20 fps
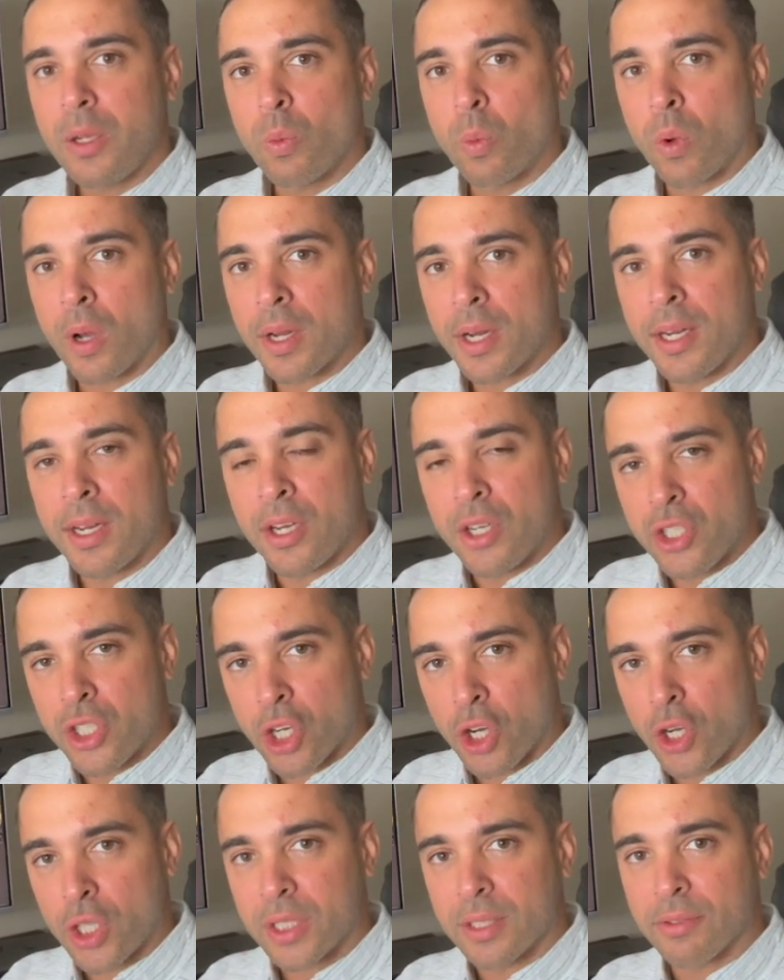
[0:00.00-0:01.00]
wanted
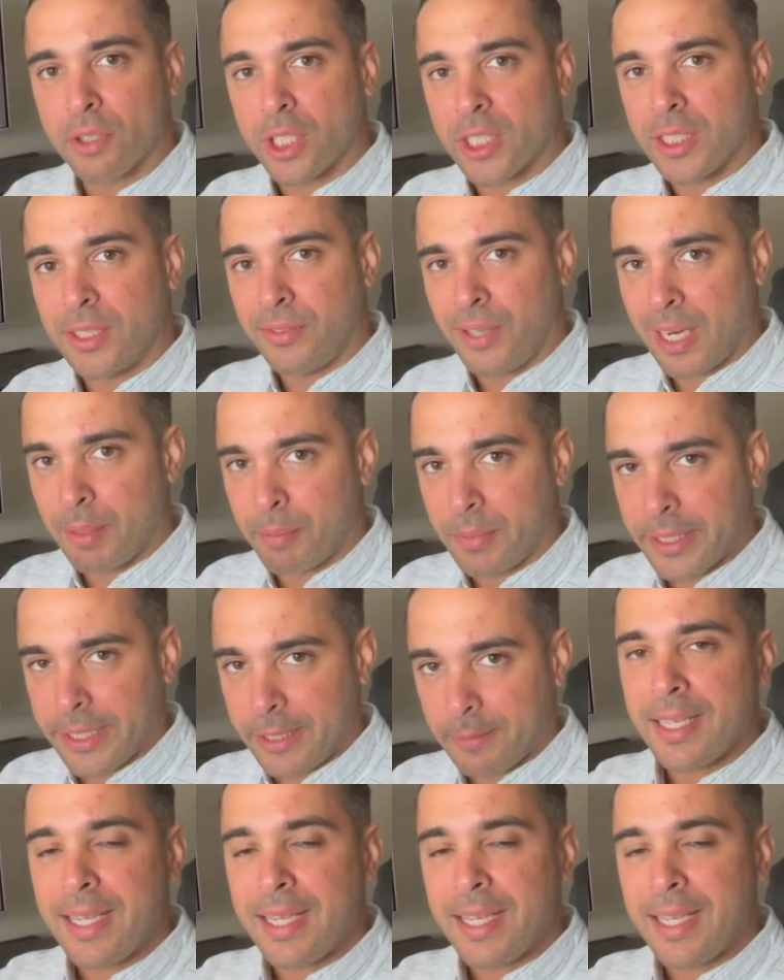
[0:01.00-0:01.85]
insurance for his family.